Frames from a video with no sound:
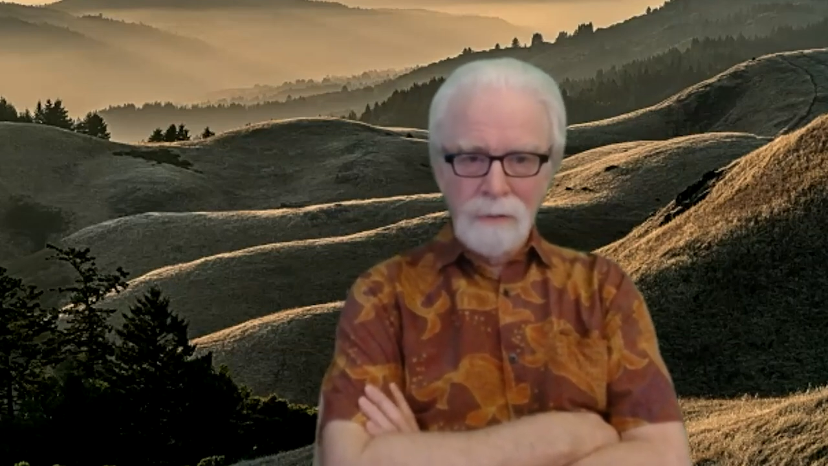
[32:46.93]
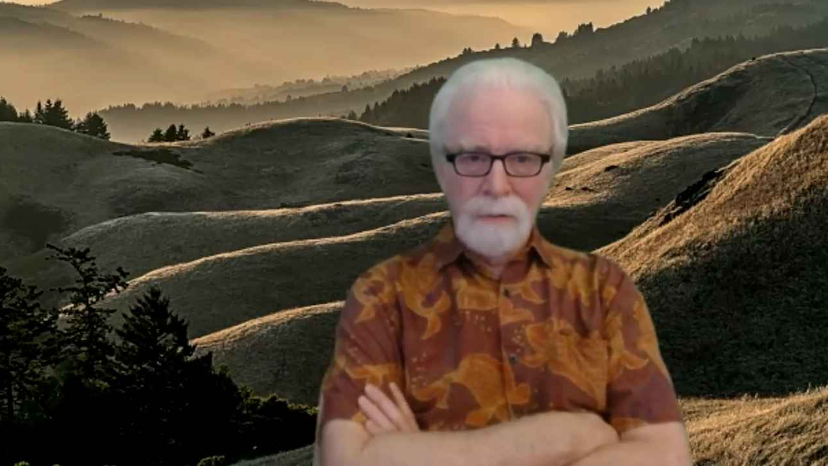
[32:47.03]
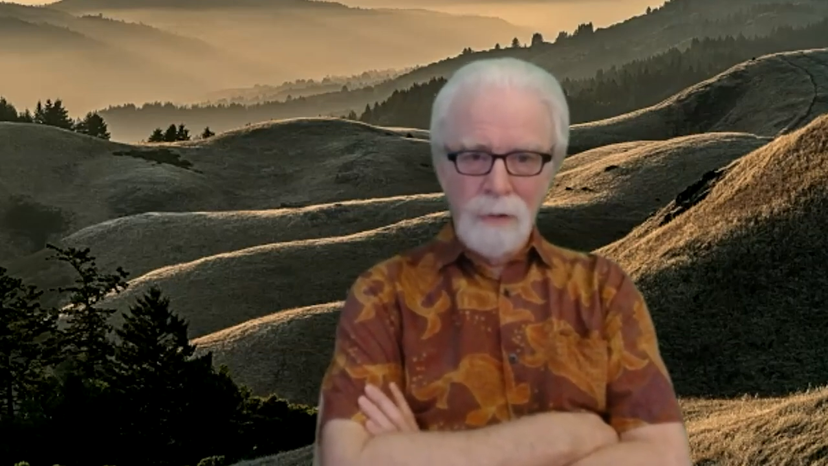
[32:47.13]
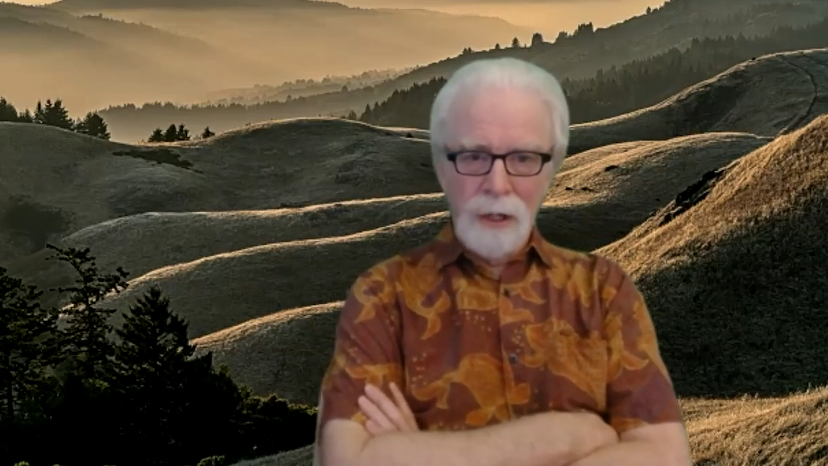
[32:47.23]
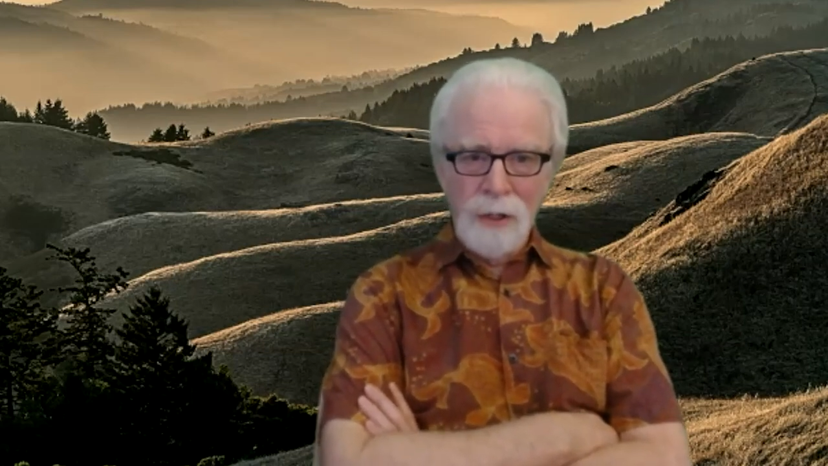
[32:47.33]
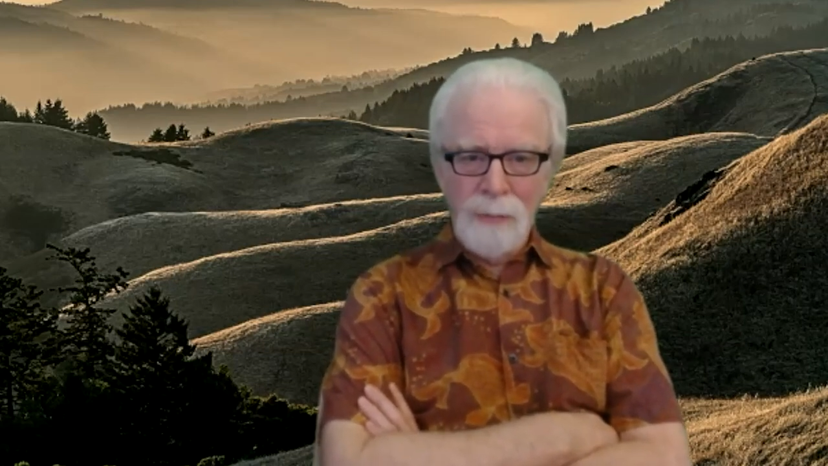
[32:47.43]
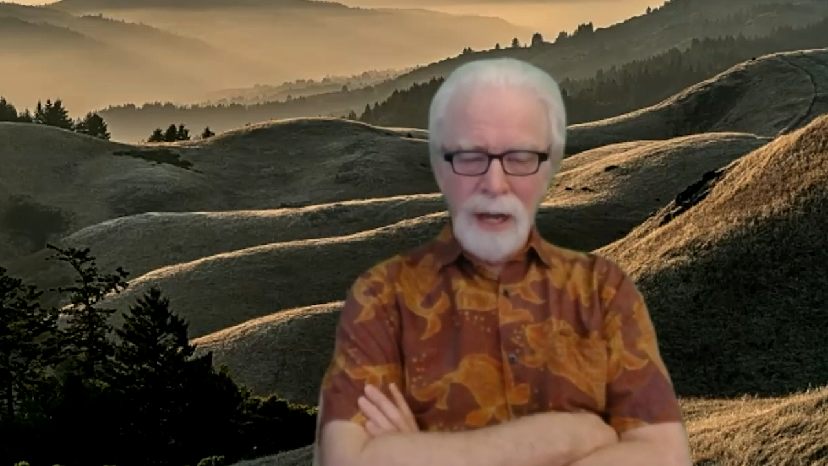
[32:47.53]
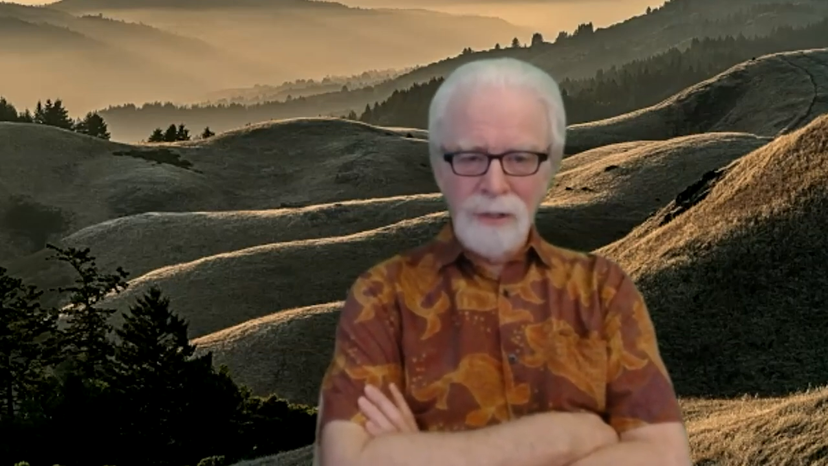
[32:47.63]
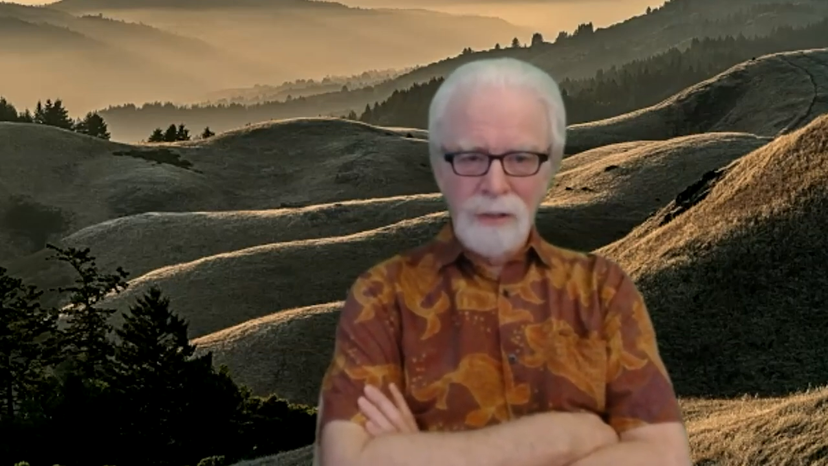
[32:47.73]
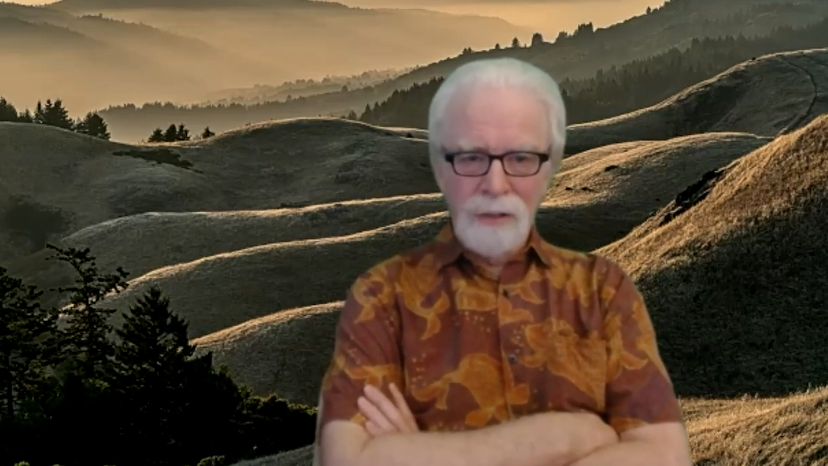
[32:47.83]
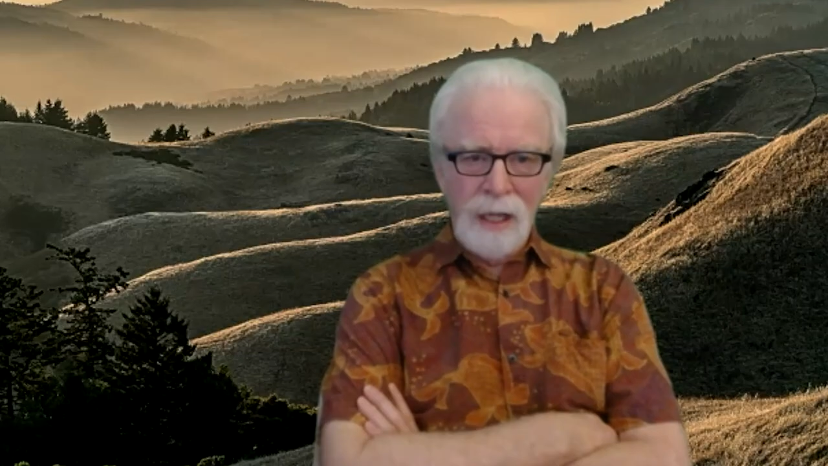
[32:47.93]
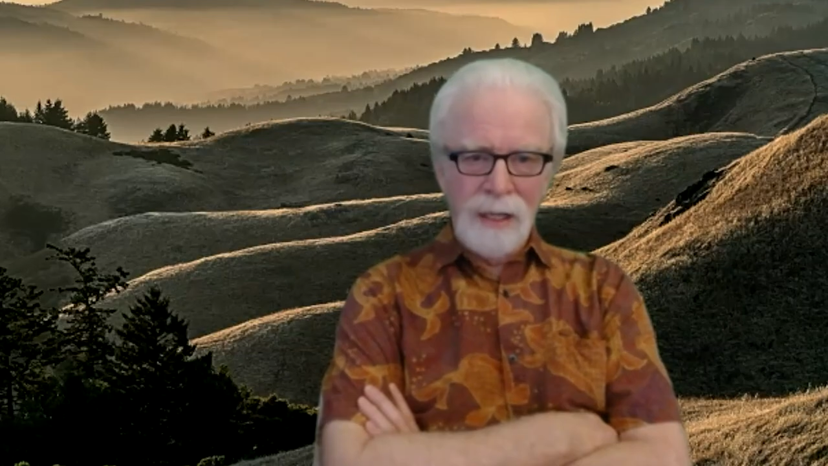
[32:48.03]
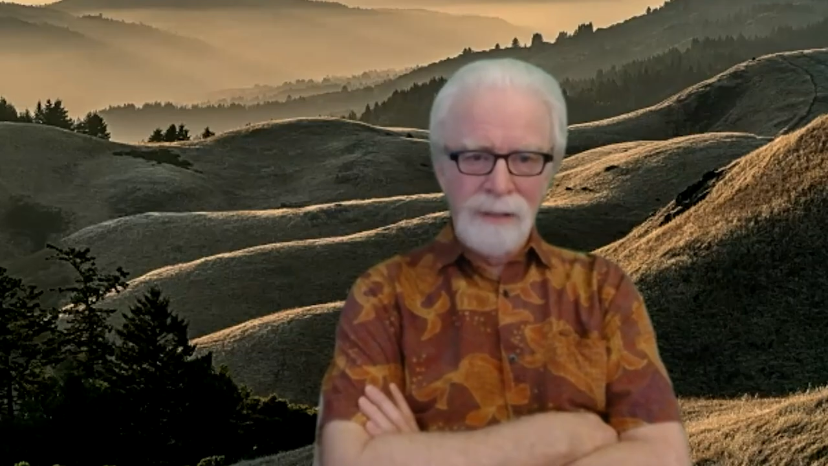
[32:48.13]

where your passions lie.